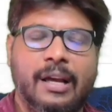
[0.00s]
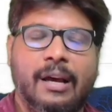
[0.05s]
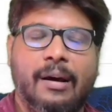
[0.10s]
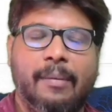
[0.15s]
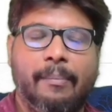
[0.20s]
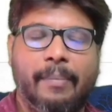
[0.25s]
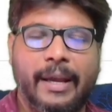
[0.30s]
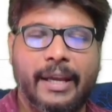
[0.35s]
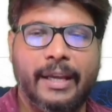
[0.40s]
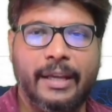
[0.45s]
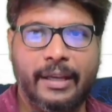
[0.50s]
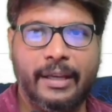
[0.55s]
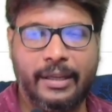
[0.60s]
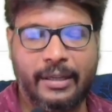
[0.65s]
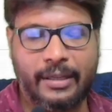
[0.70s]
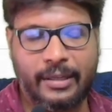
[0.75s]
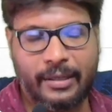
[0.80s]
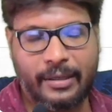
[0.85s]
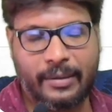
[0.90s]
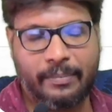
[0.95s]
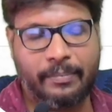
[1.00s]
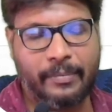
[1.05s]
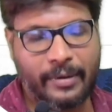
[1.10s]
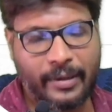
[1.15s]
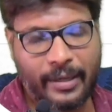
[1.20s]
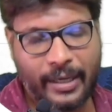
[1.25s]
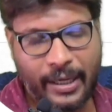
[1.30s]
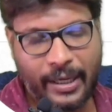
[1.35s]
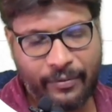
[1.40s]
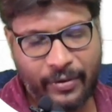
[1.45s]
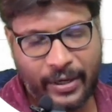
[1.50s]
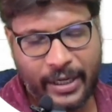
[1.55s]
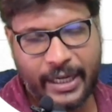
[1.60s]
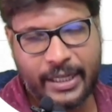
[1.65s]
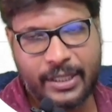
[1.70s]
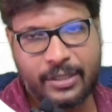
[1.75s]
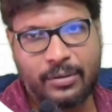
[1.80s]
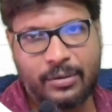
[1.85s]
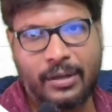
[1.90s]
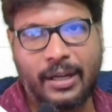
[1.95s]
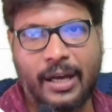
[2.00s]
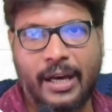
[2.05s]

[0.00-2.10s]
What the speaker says: by infinite scroll,